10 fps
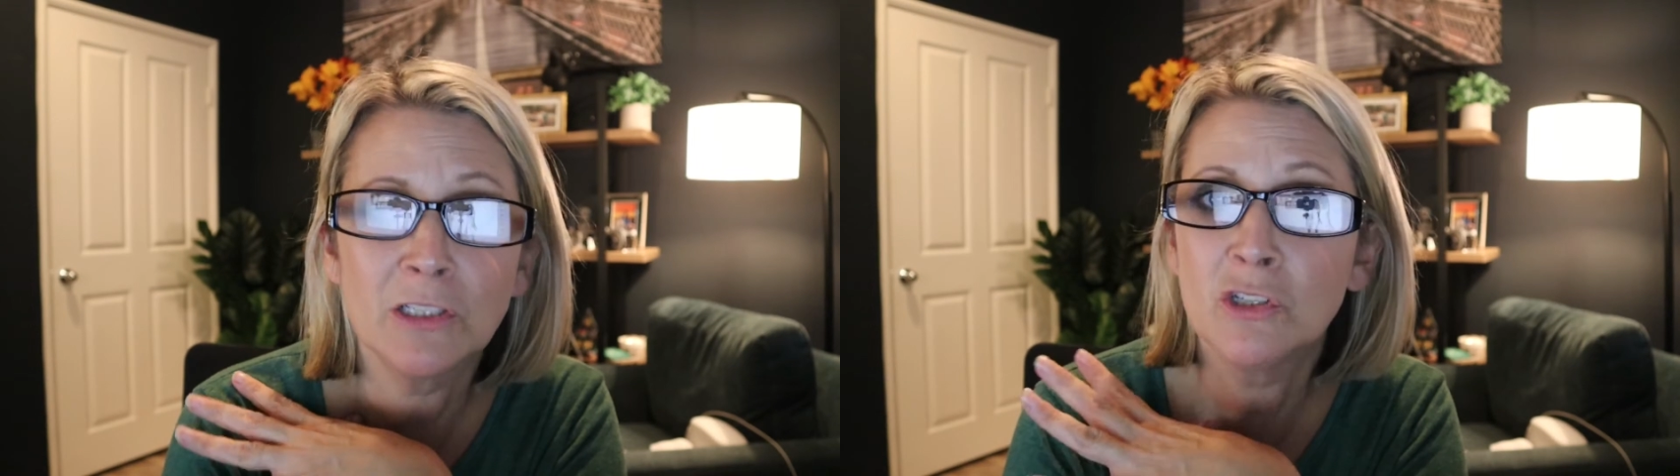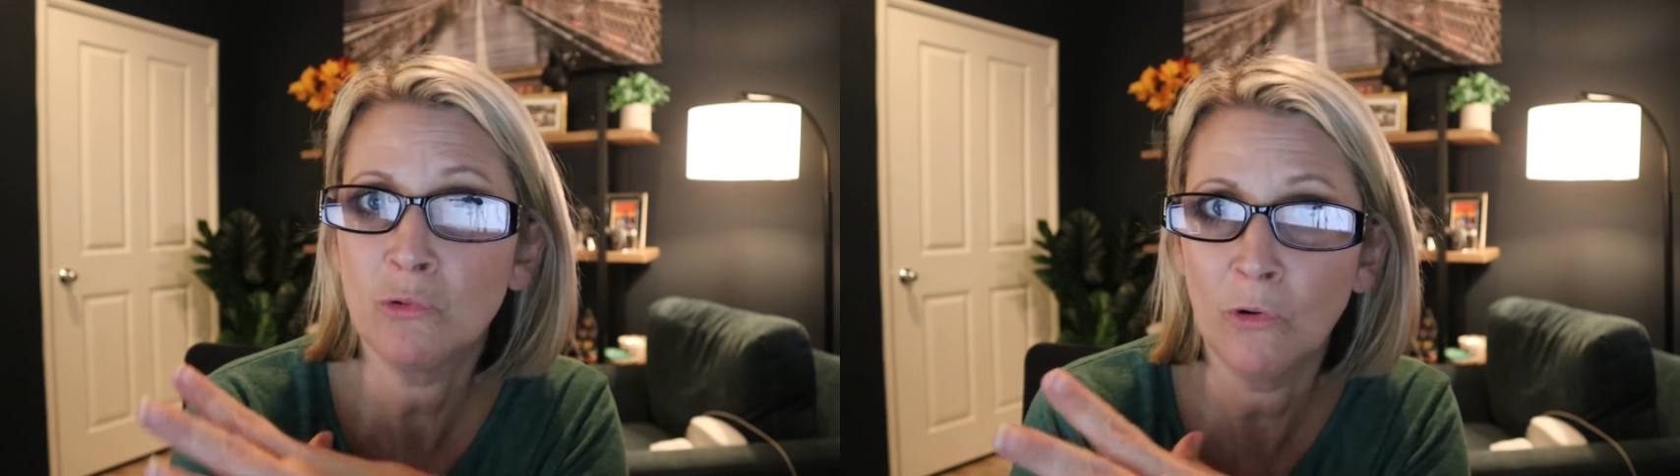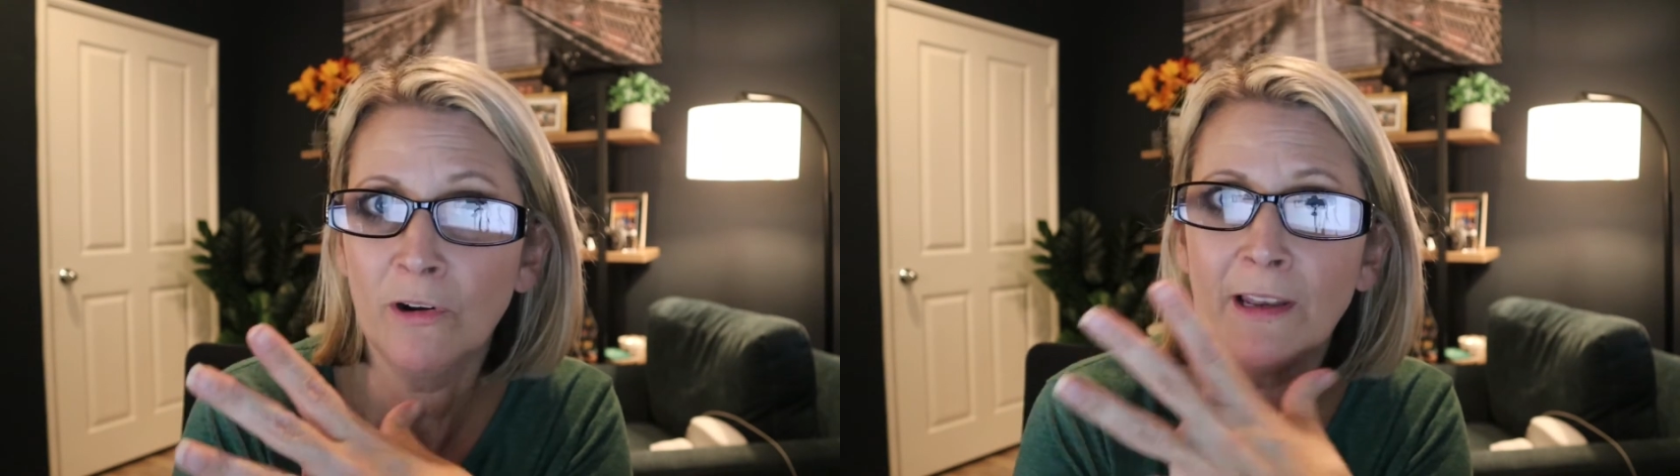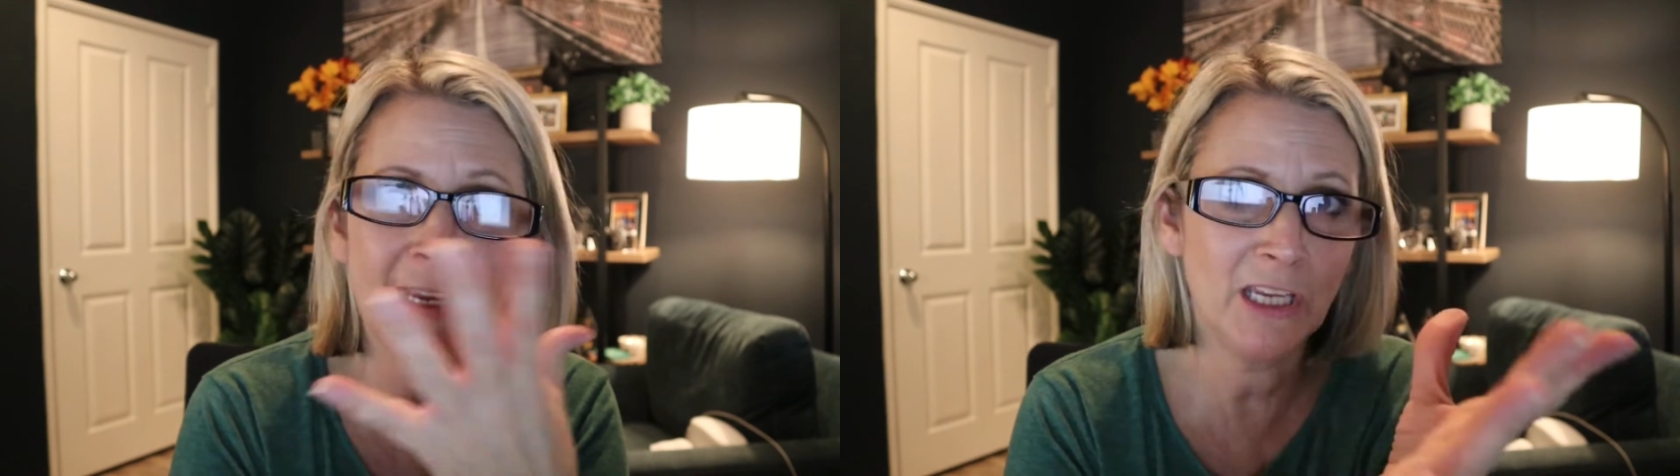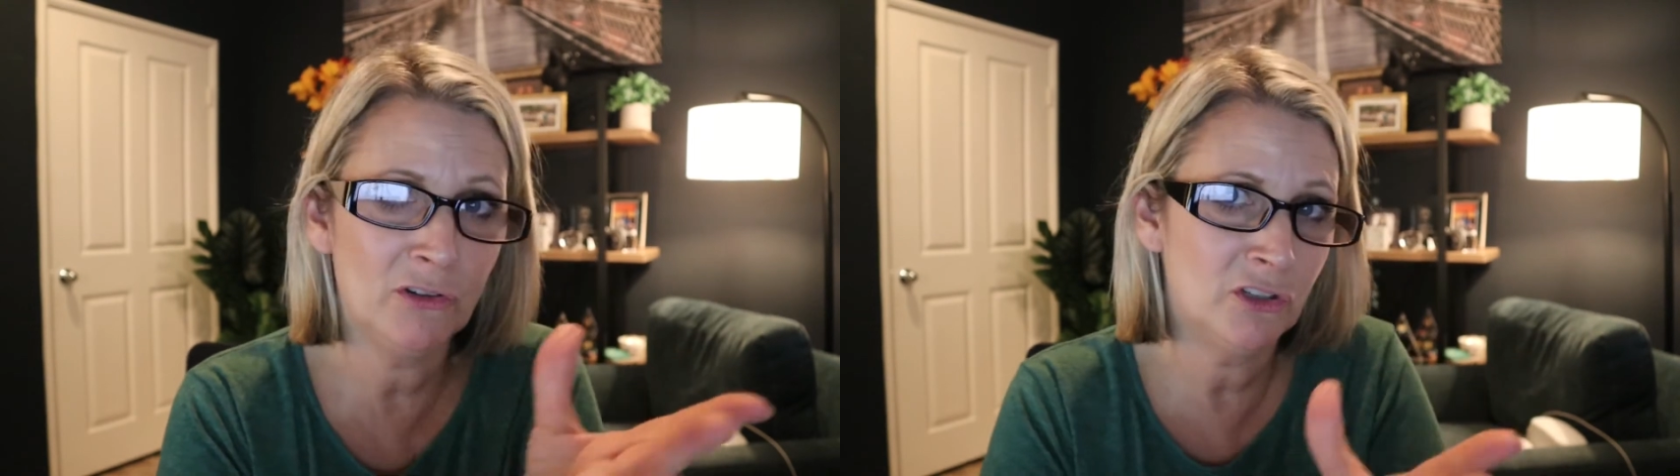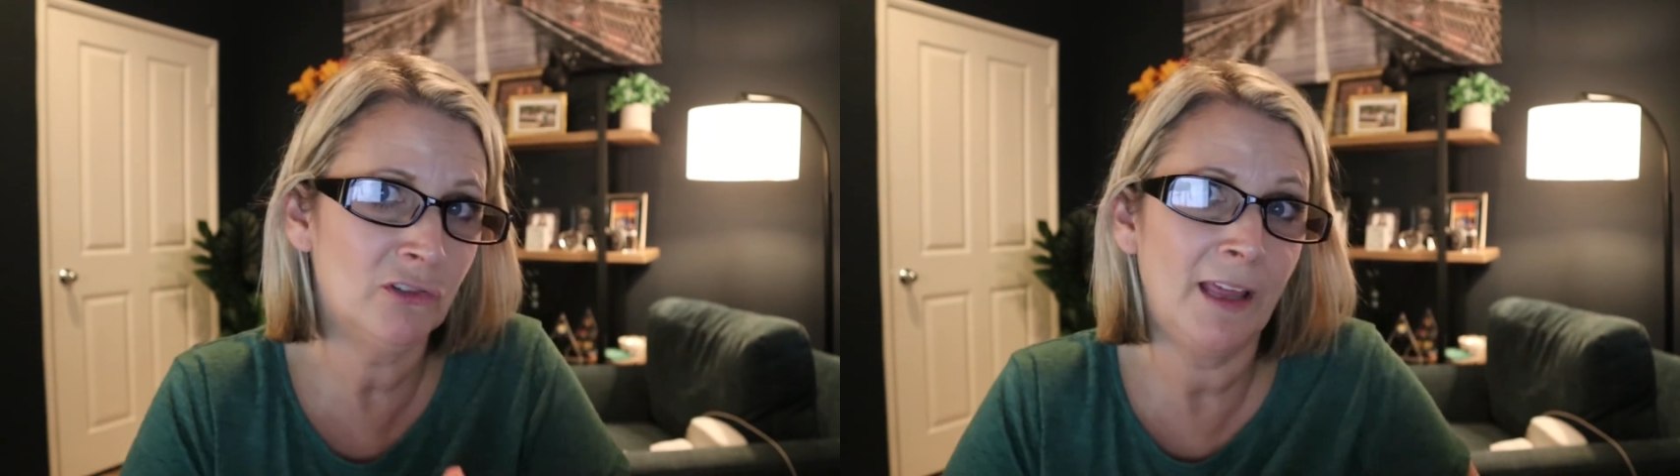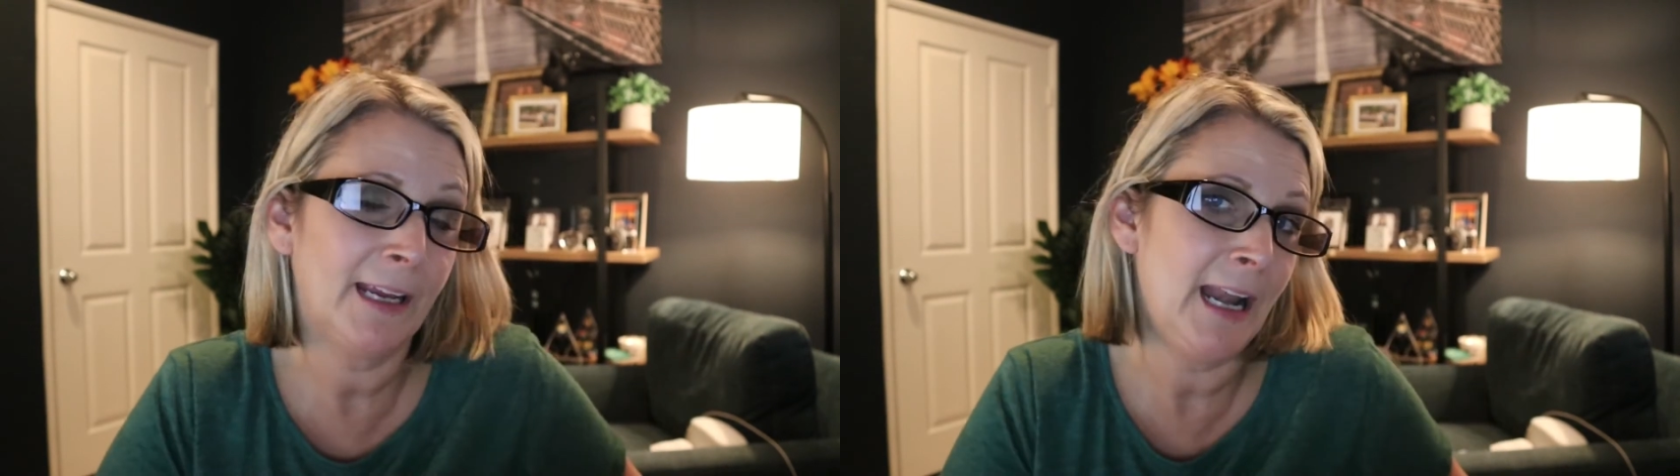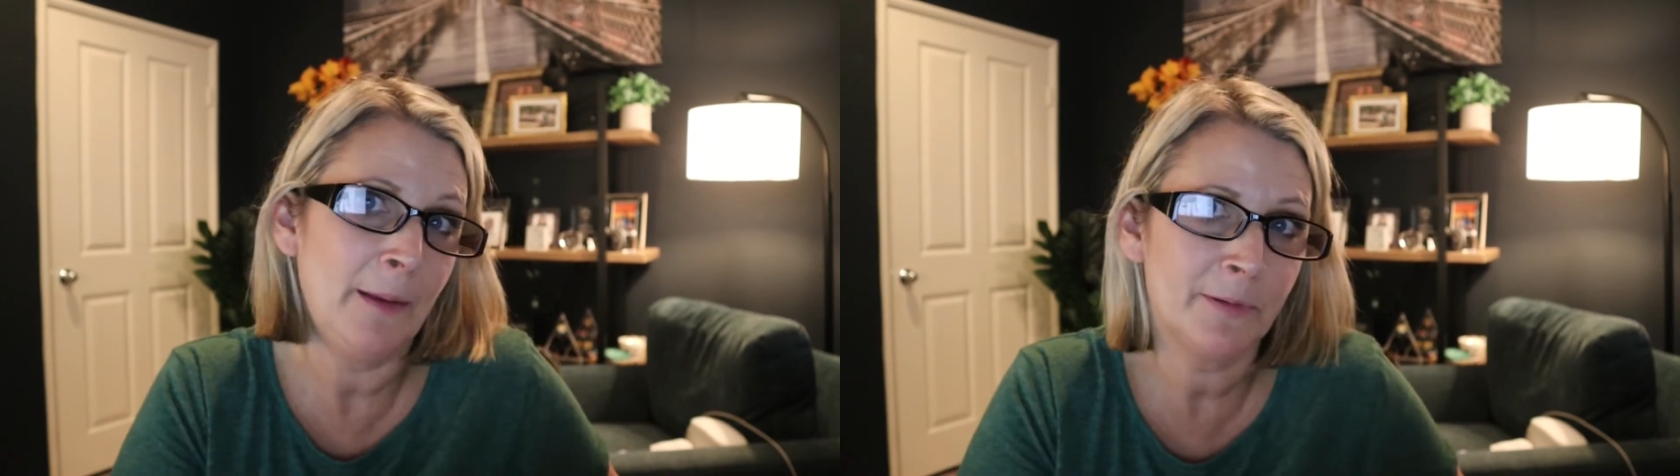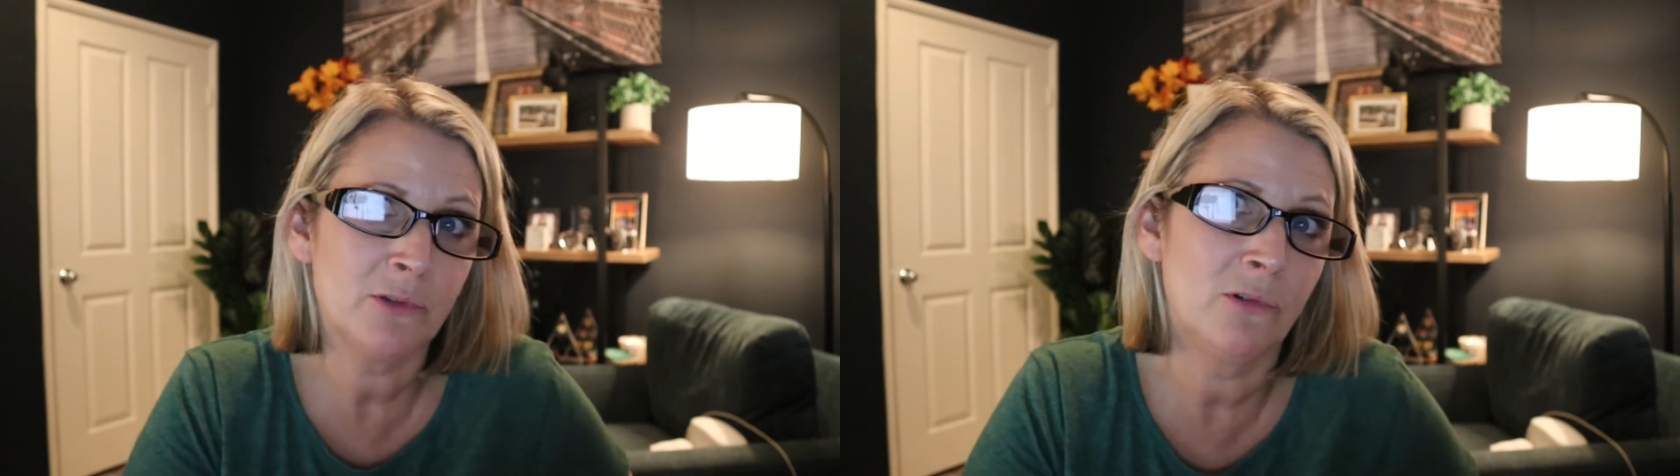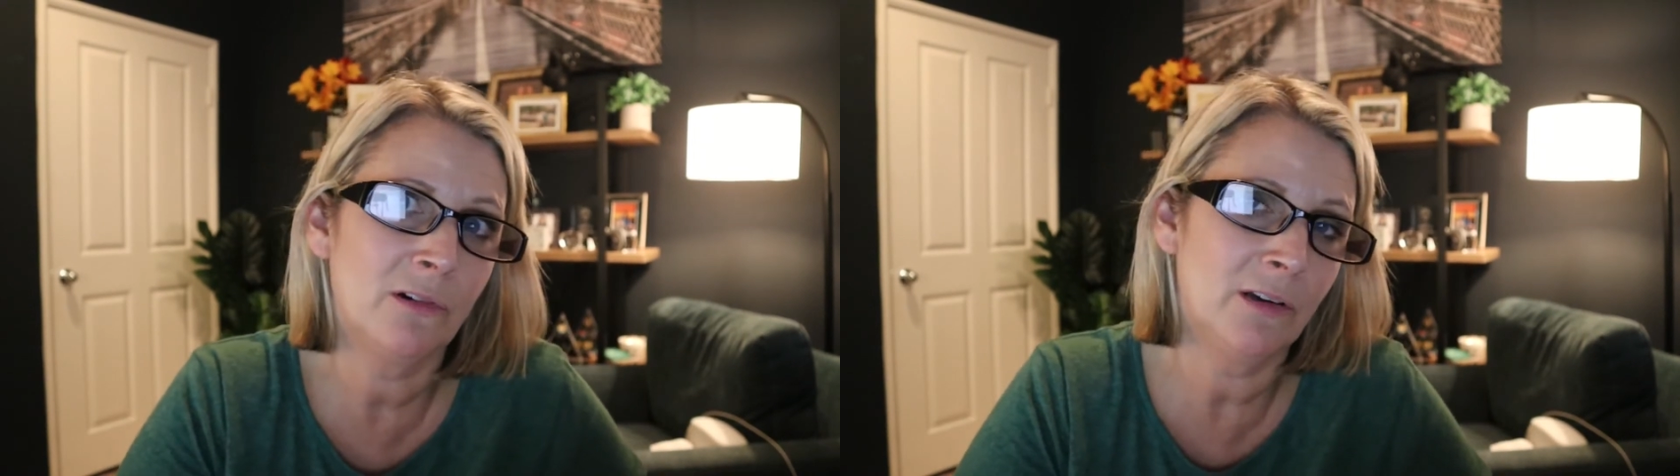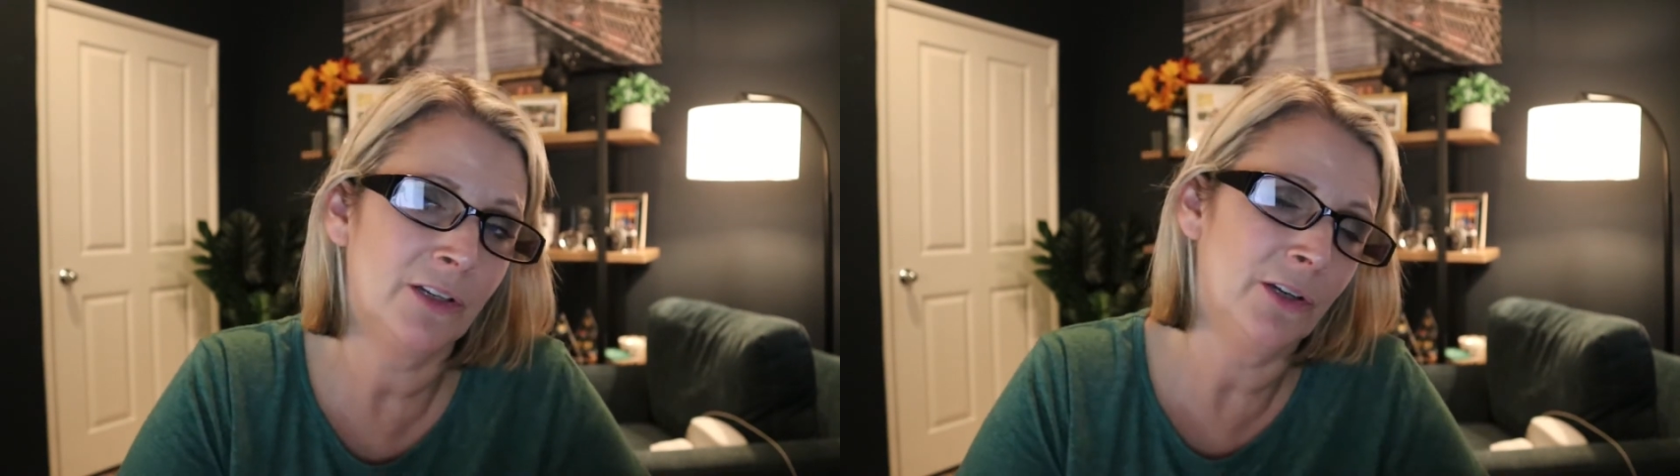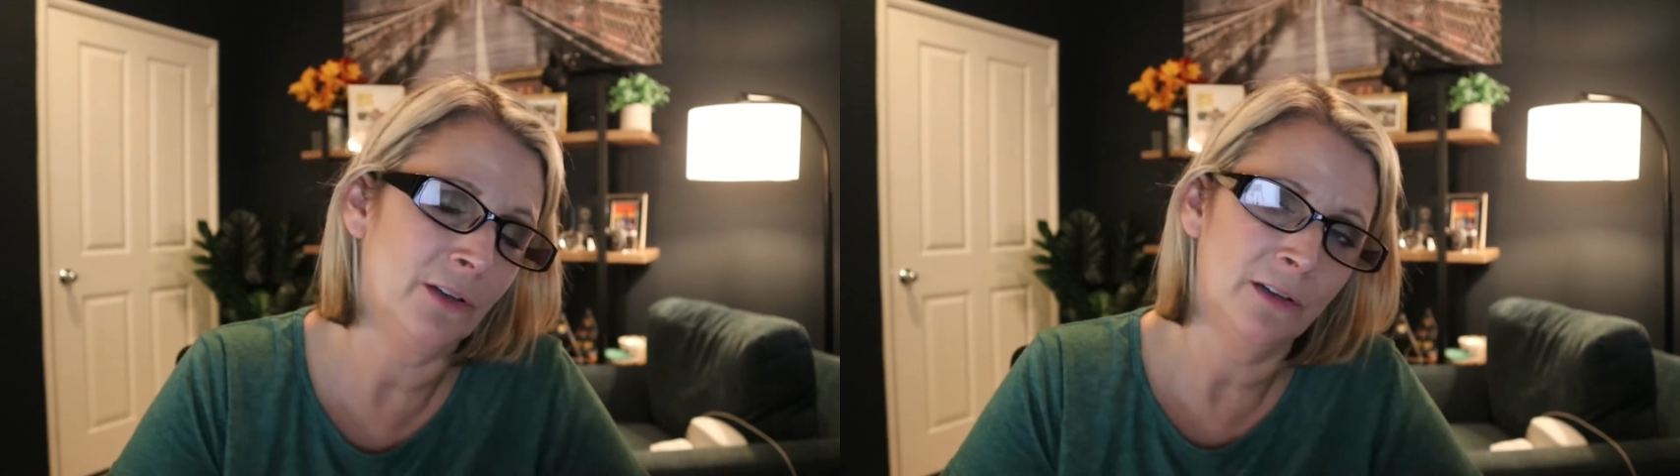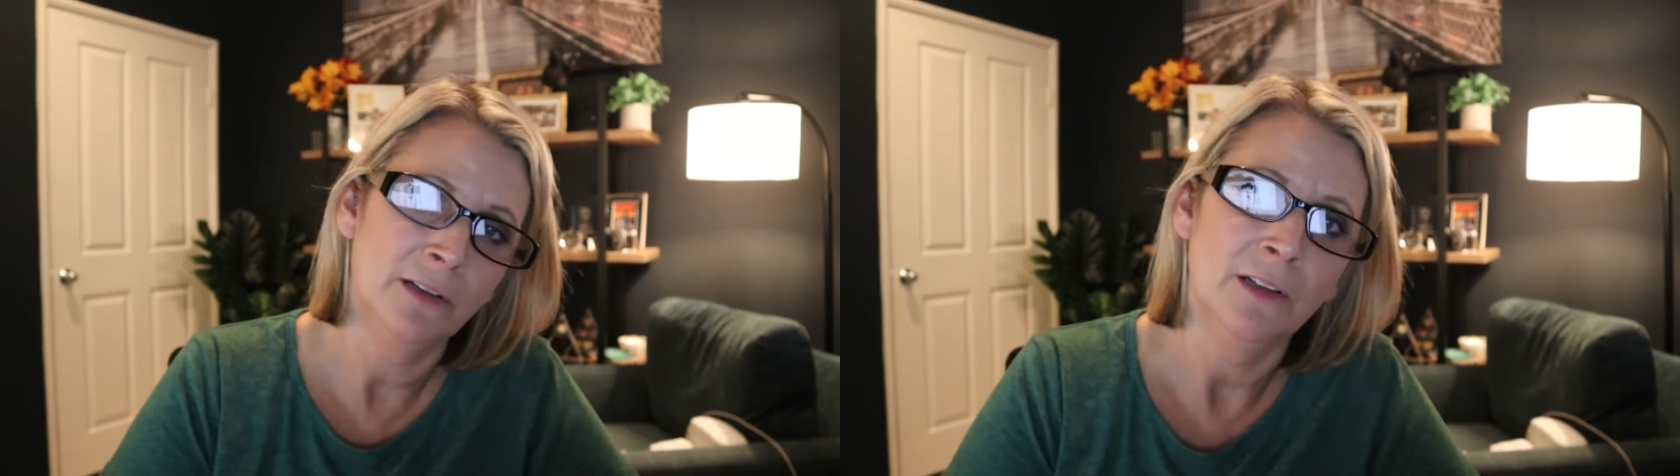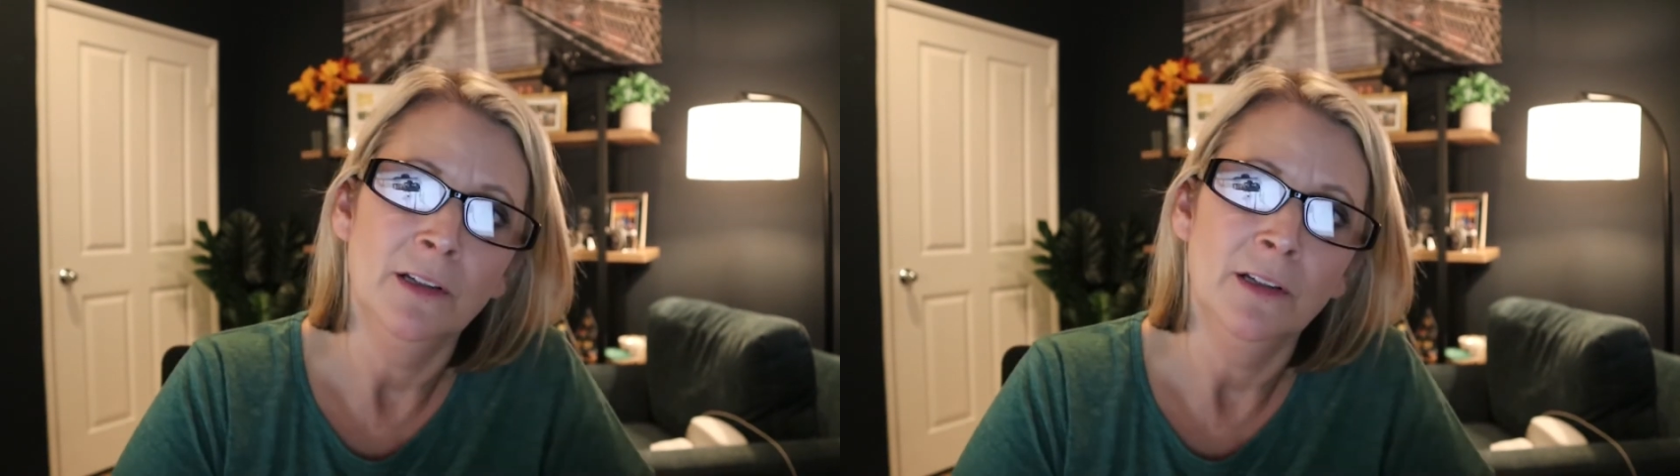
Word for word: store like you do, like an app store on your